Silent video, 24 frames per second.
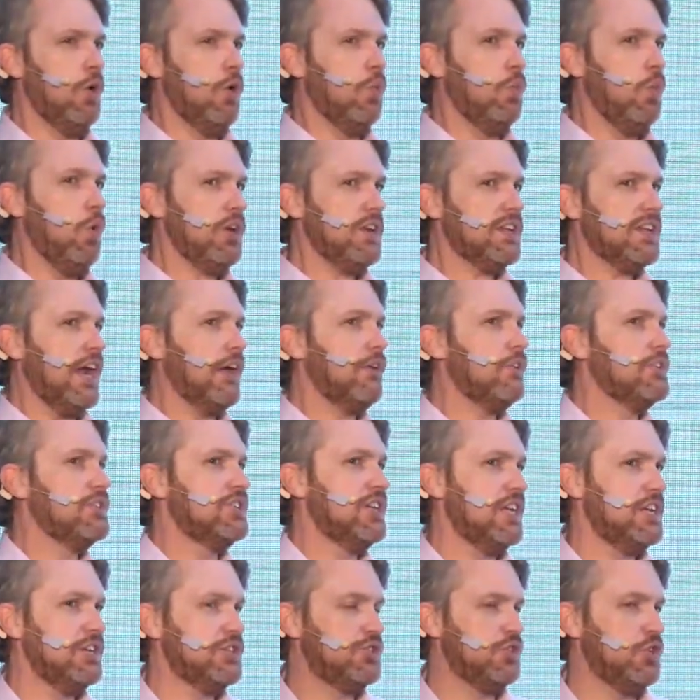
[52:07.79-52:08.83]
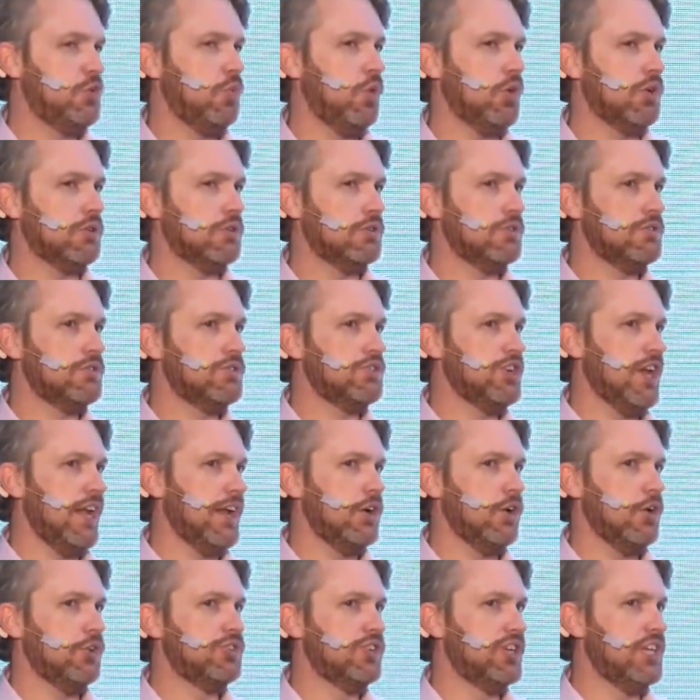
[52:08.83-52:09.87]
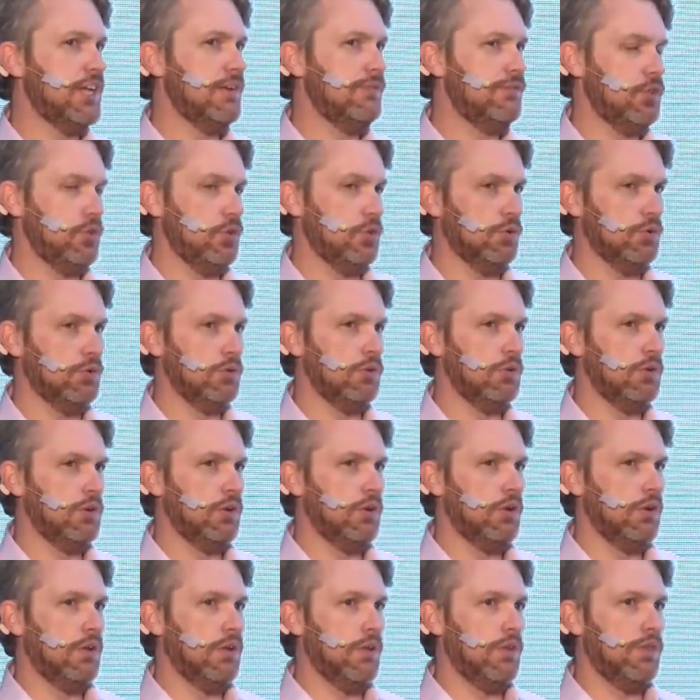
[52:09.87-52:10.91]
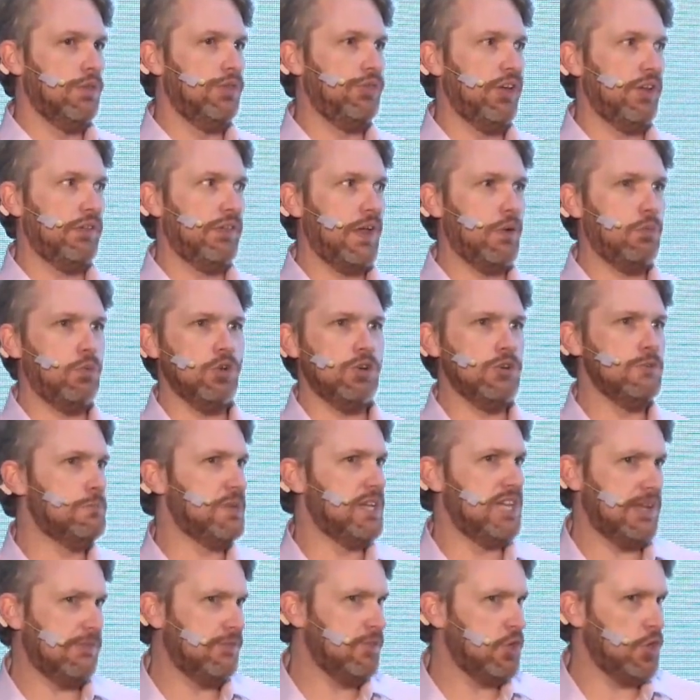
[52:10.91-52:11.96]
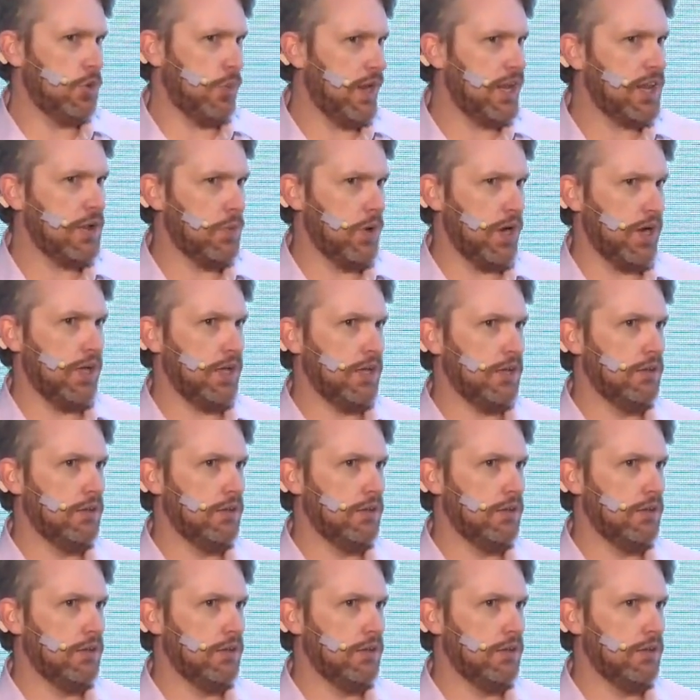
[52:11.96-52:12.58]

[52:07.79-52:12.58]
what guarantees do you want Django to give you that they wouldn't be giving you anyway?